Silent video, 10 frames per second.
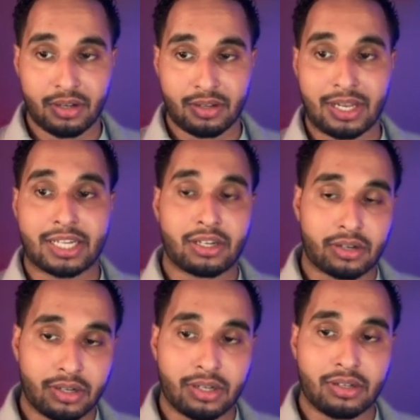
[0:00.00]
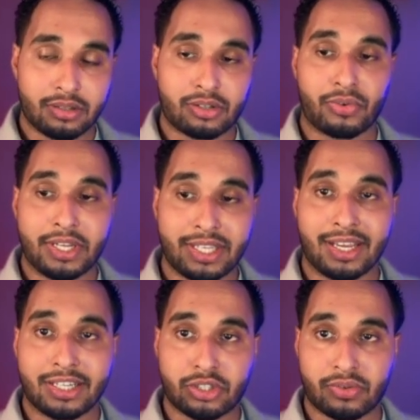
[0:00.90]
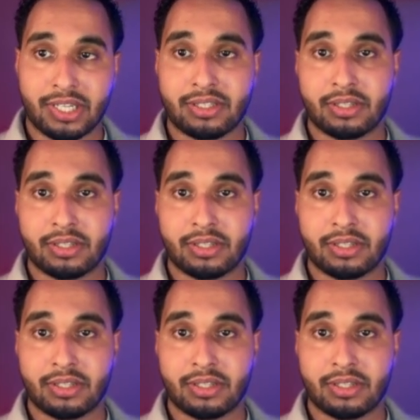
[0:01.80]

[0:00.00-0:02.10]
like creating a thread,